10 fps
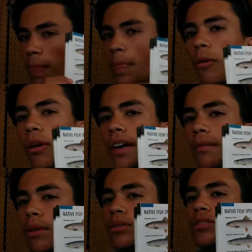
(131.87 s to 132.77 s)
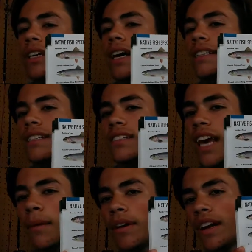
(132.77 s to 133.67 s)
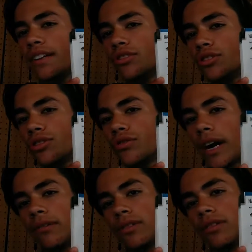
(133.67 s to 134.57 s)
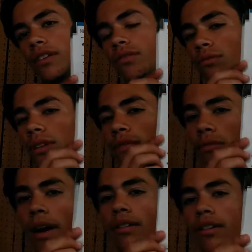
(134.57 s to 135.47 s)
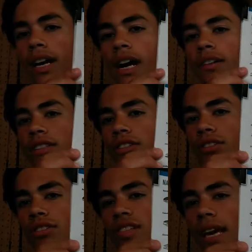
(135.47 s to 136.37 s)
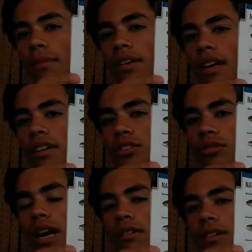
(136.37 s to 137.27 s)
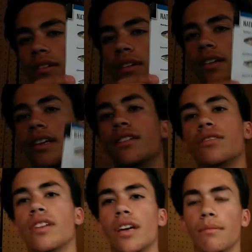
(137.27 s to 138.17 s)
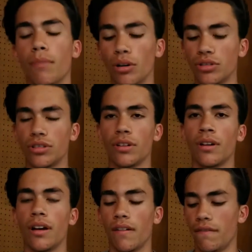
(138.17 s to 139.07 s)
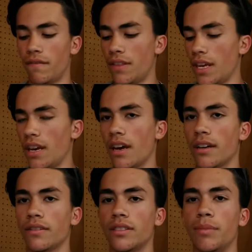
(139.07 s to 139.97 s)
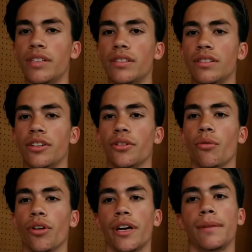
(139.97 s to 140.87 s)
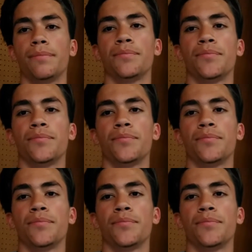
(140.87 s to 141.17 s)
Oregon mostly has salmon and trout. If you round it down, it's just salmon and trout is most of the species here in Oregon.